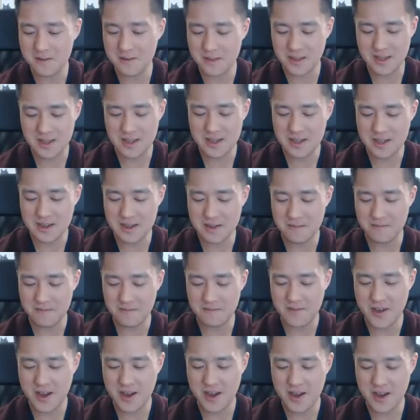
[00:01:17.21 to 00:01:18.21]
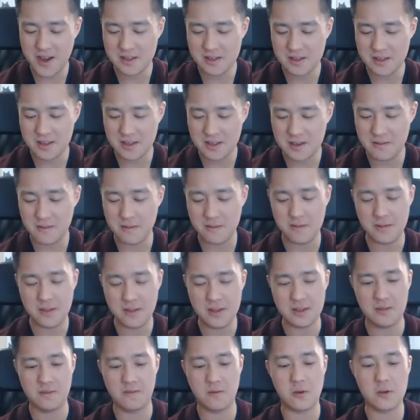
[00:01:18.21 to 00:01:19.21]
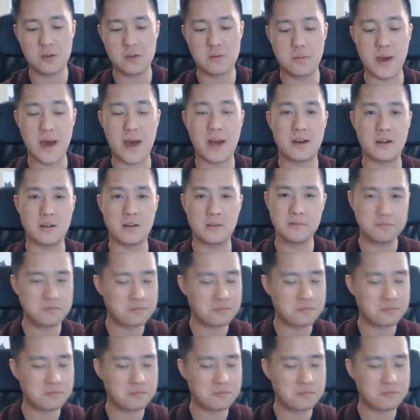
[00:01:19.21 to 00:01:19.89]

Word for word: The fact is, they it's a first battle.